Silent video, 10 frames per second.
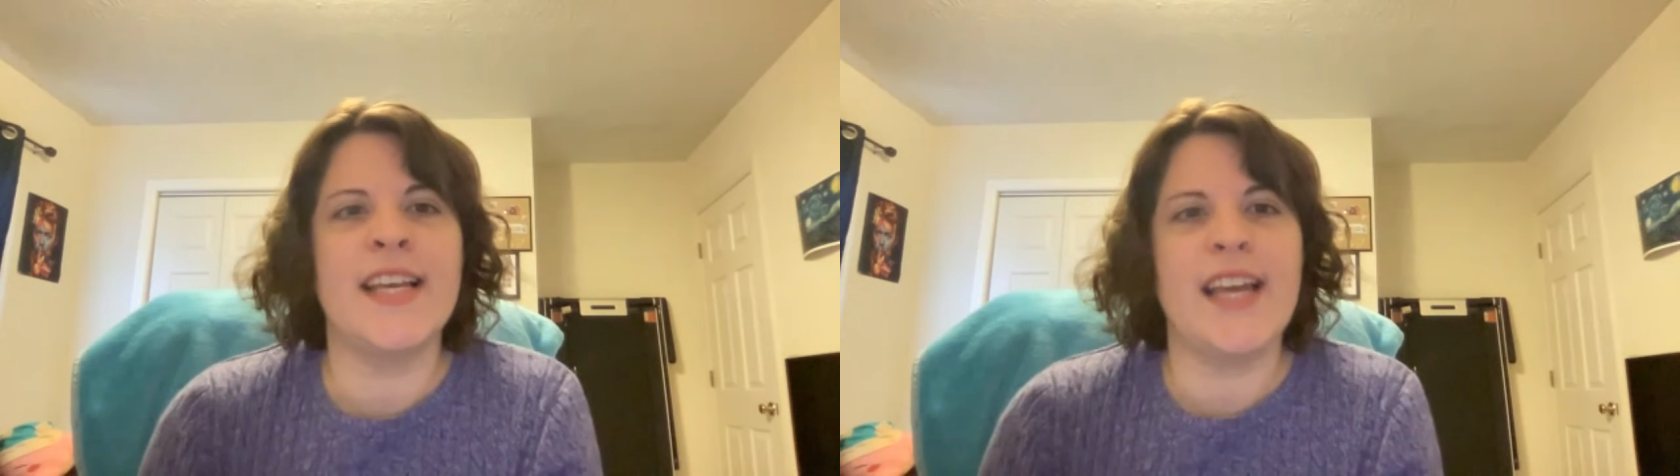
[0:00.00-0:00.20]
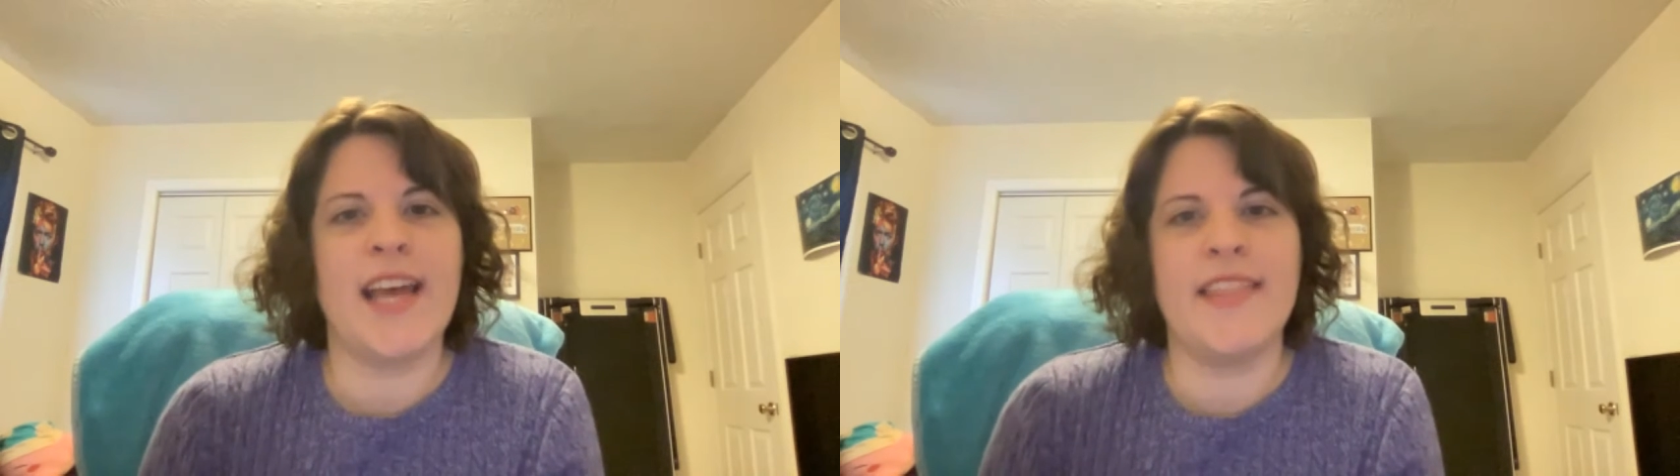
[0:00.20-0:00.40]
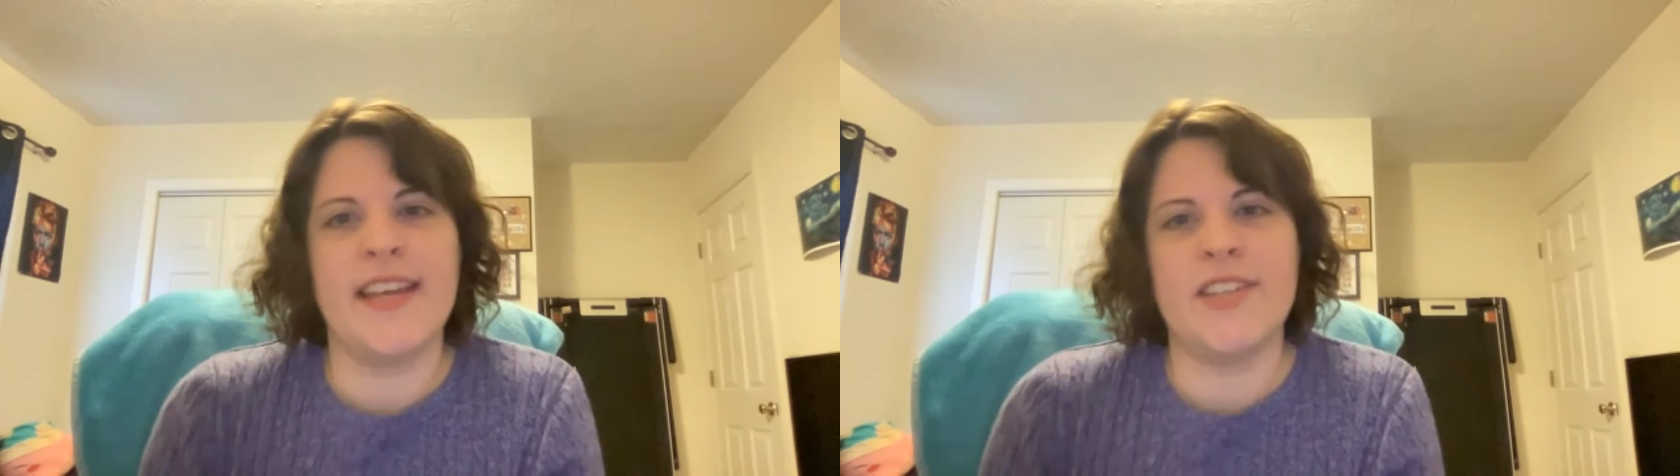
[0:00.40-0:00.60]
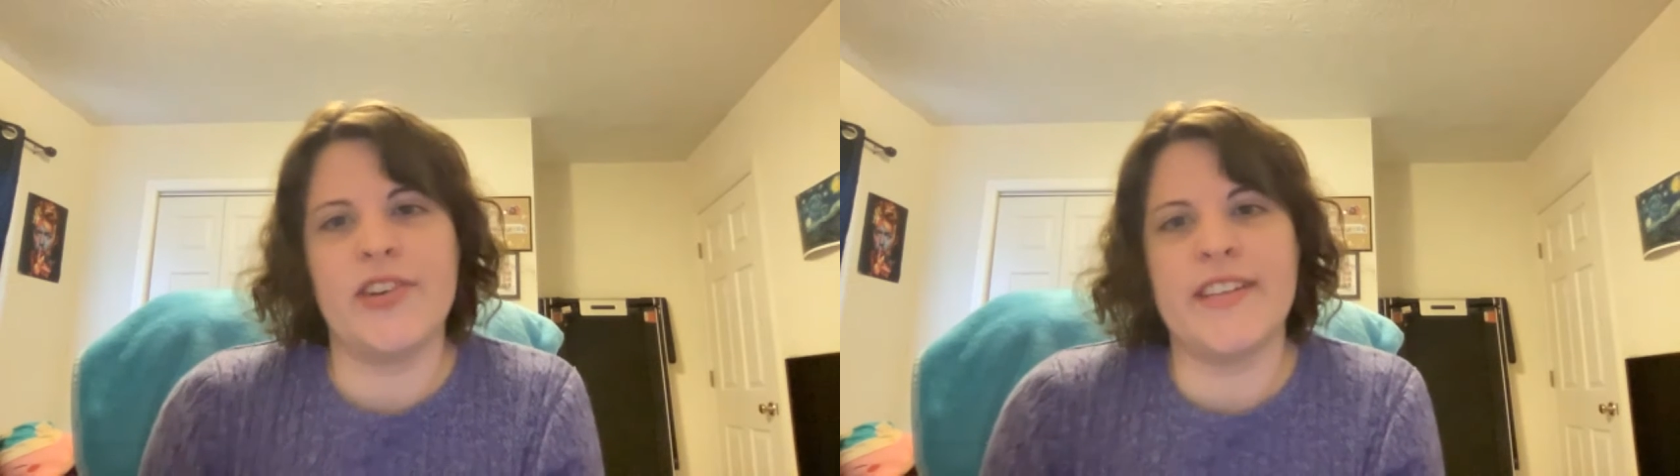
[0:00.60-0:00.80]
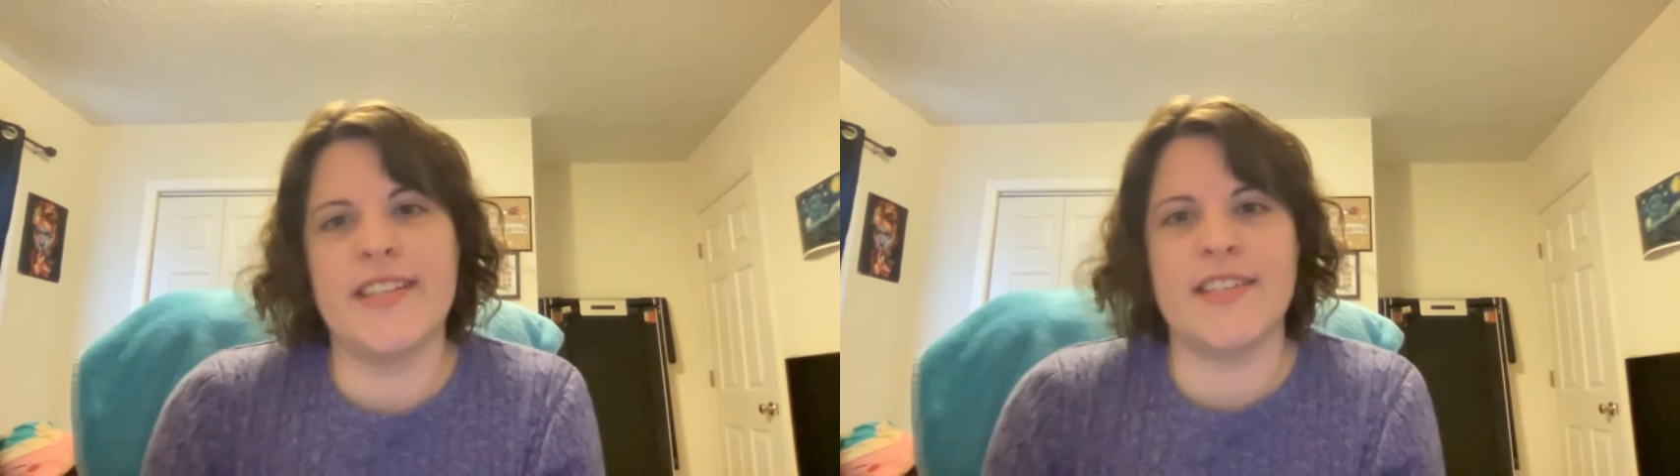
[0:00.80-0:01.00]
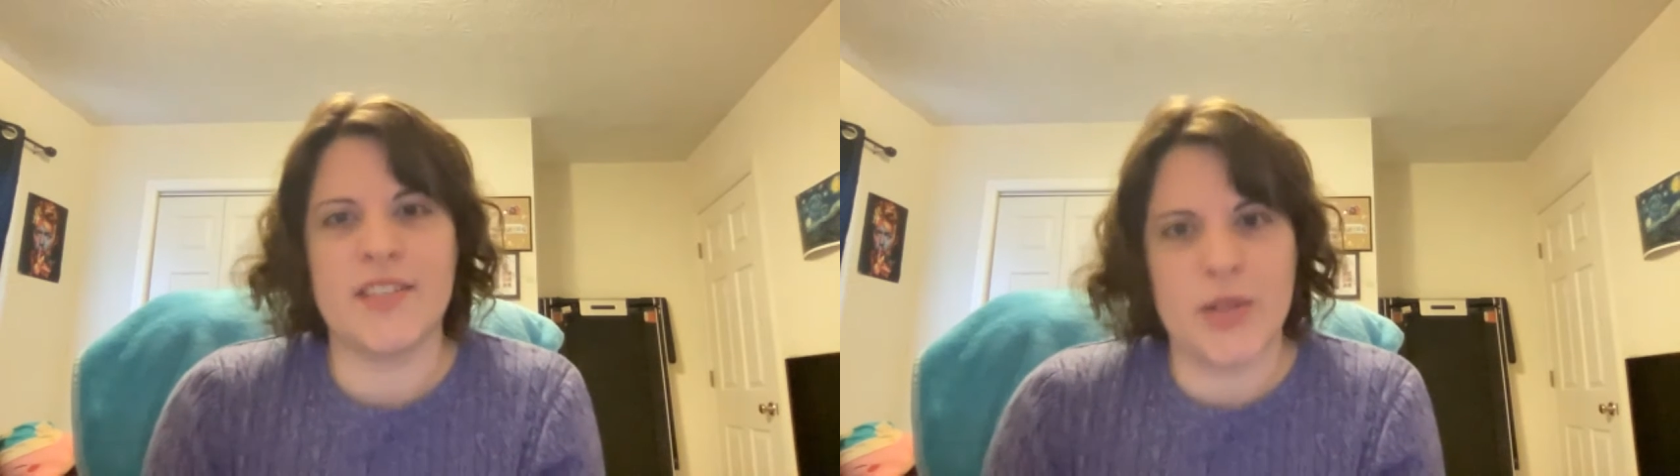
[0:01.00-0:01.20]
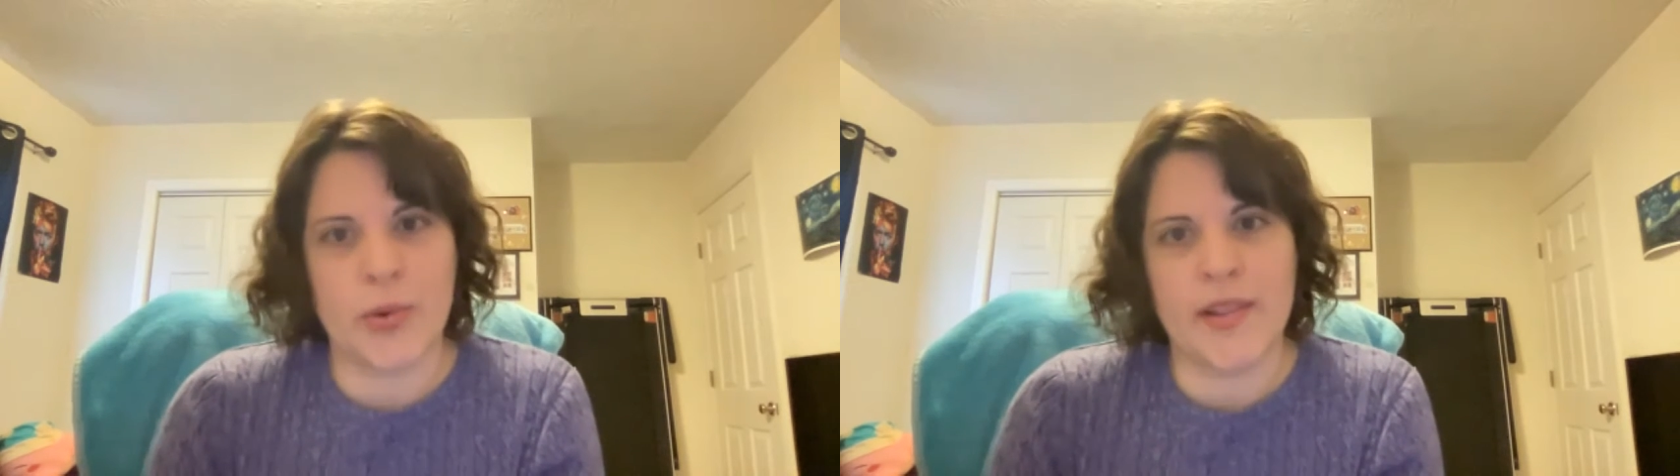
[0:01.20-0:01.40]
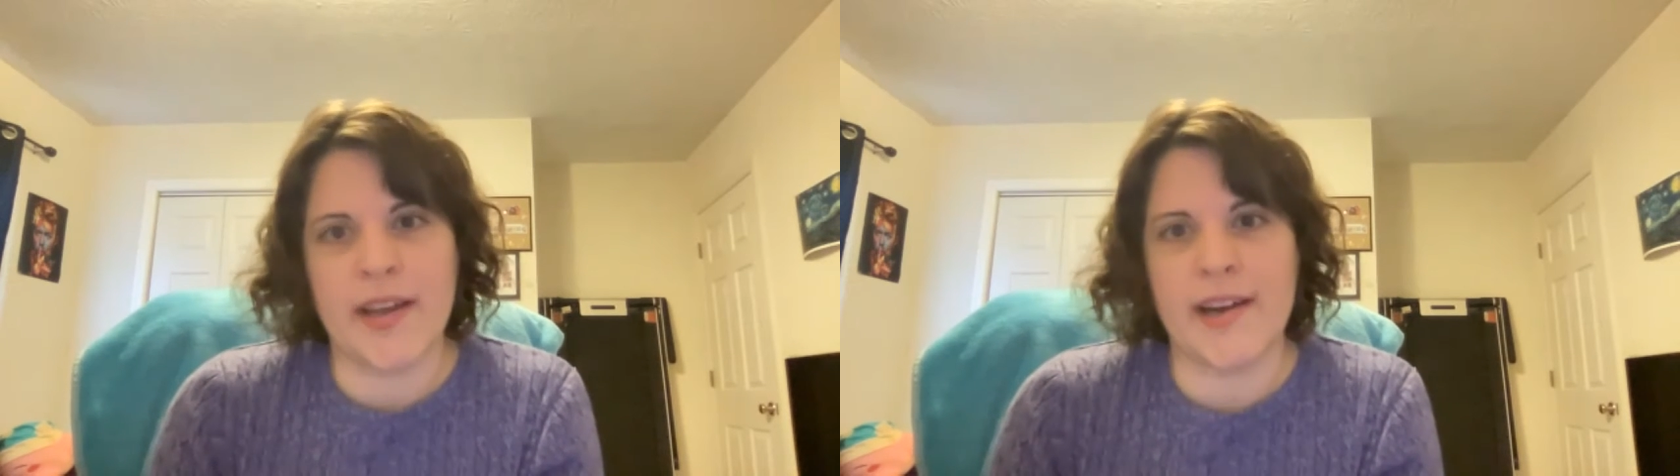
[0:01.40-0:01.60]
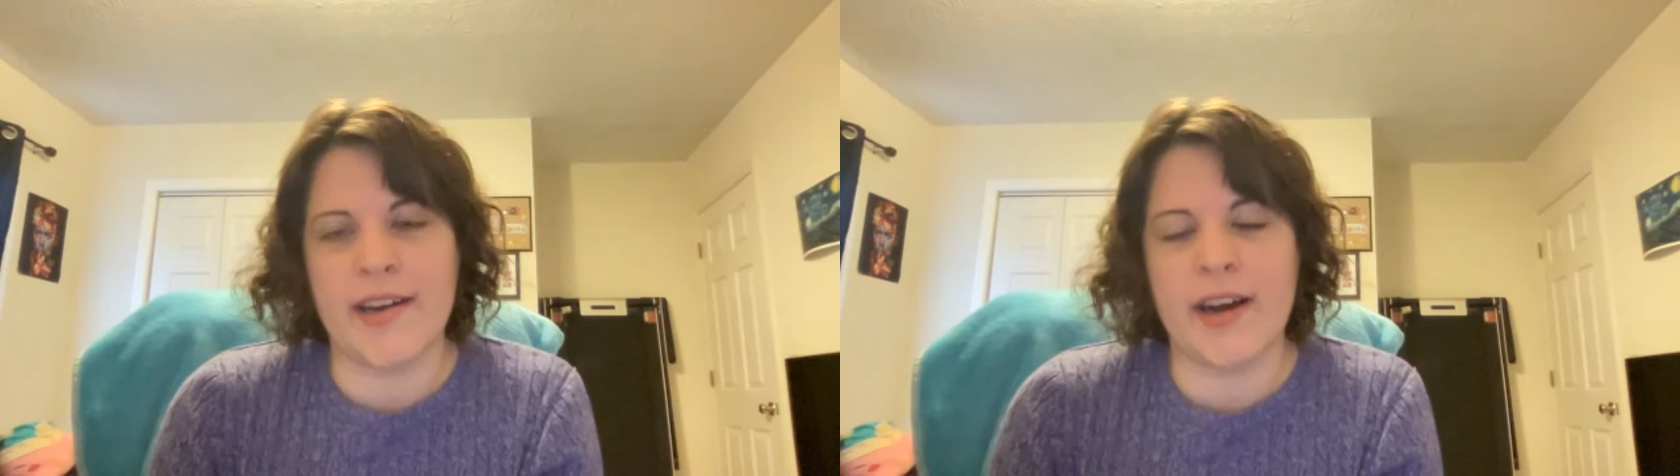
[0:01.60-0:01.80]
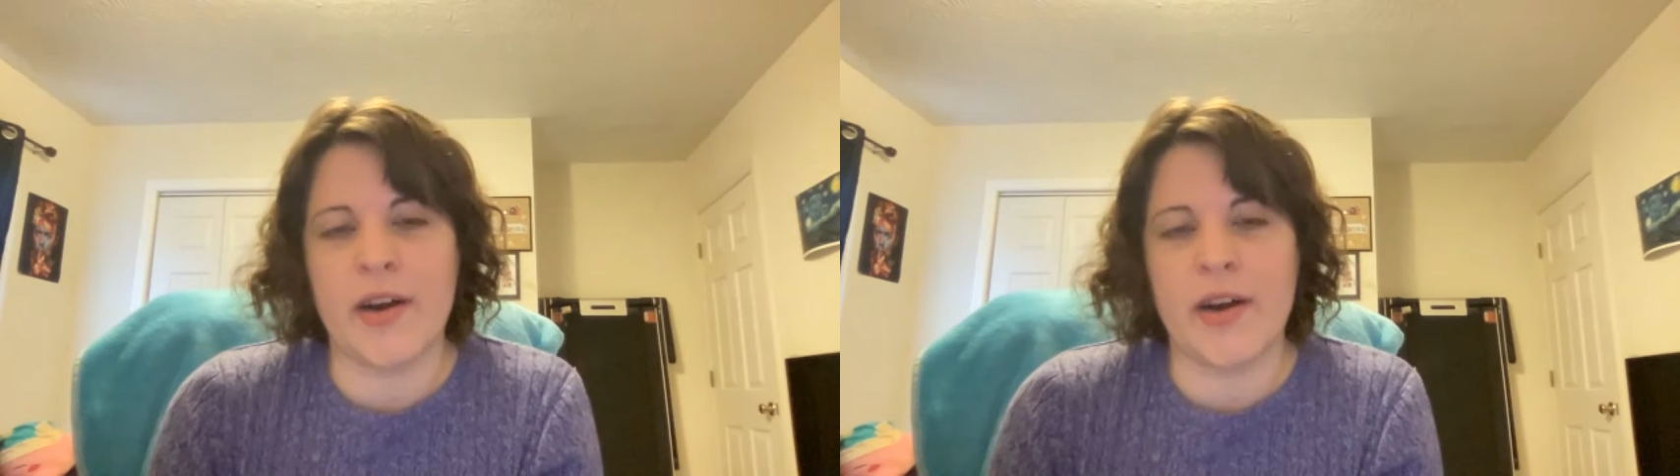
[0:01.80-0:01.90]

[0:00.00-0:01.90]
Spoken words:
and then transitioned to